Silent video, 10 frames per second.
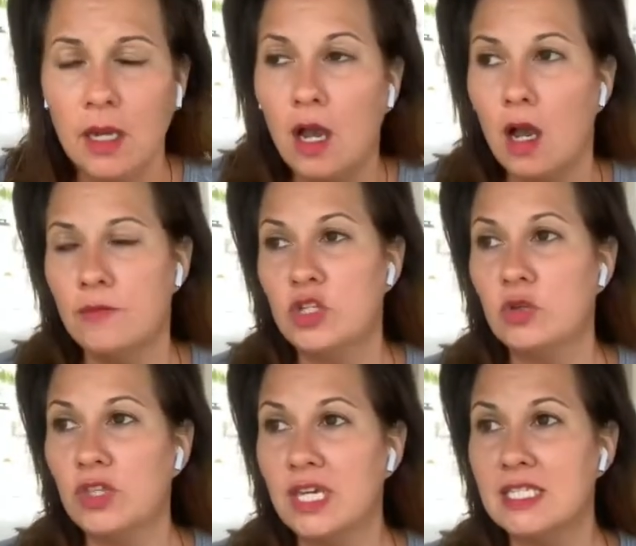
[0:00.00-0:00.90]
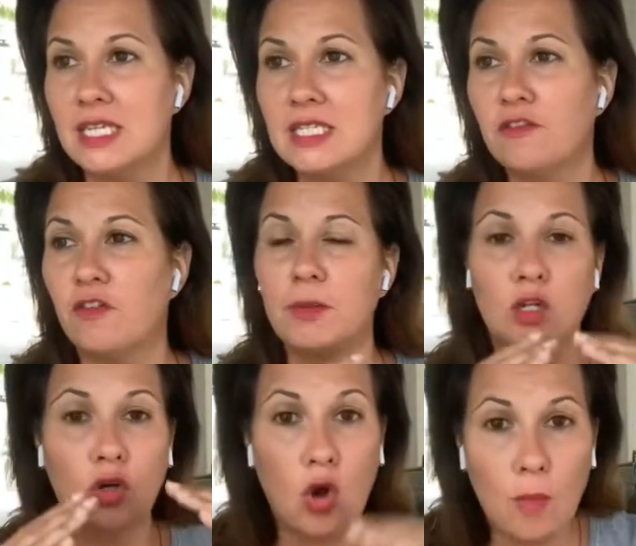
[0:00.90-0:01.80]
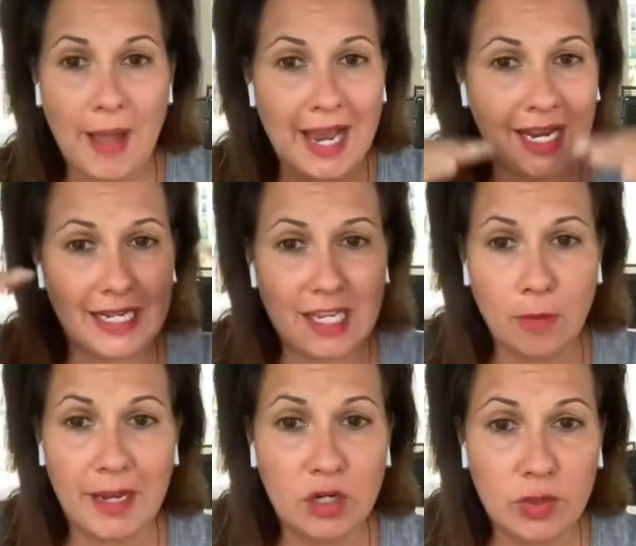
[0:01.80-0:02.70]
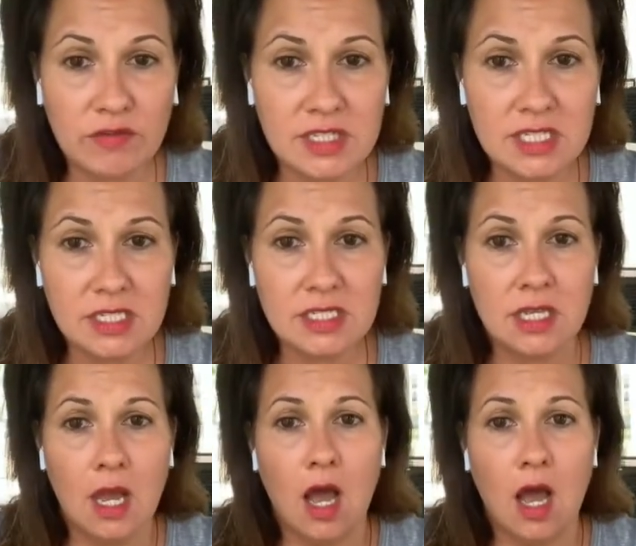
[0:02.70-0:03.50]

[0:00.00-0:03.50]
Um, do you think it's easy for me to go back and heal my grievances?